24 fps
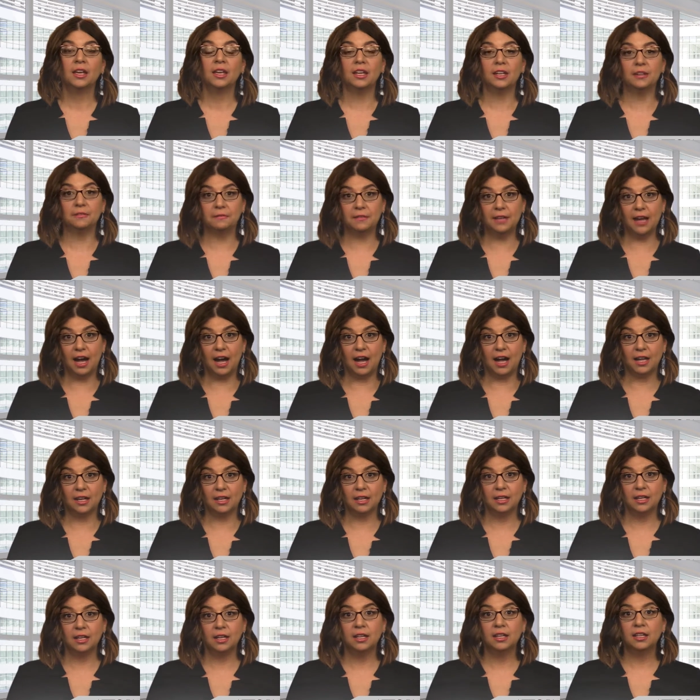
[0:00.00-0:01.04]
If not,
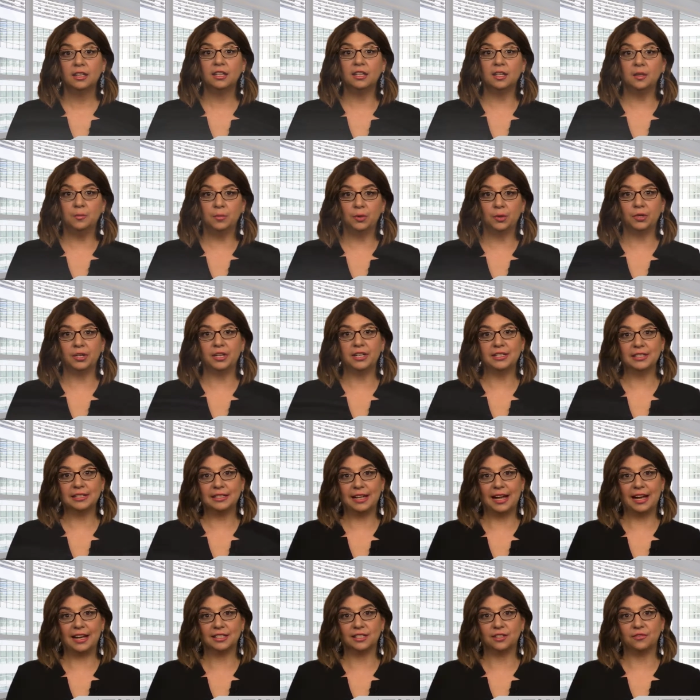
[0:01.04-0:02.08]
the employee is
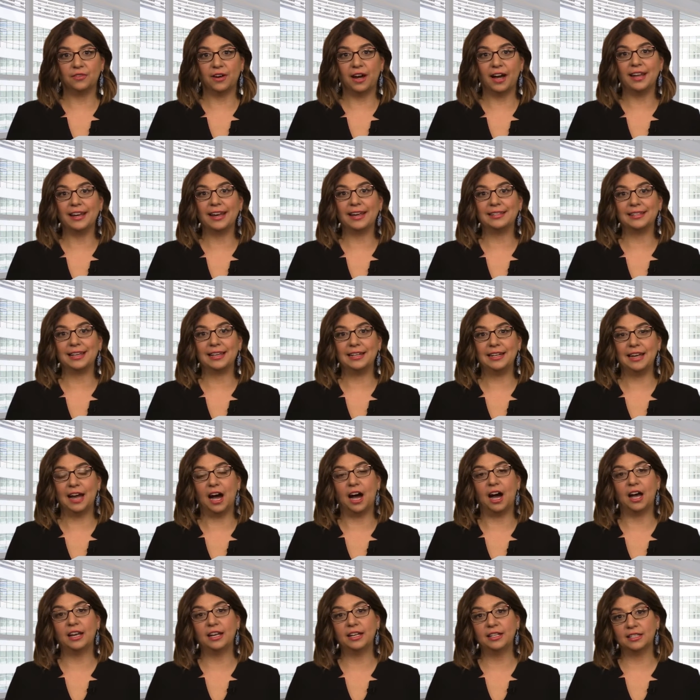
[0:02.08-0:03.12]
classified as a
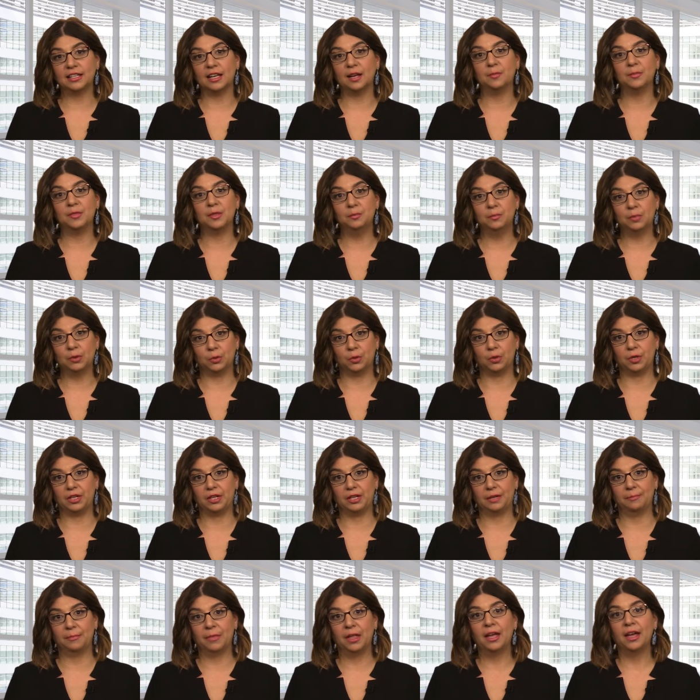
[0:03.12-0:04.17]
non-exempt employee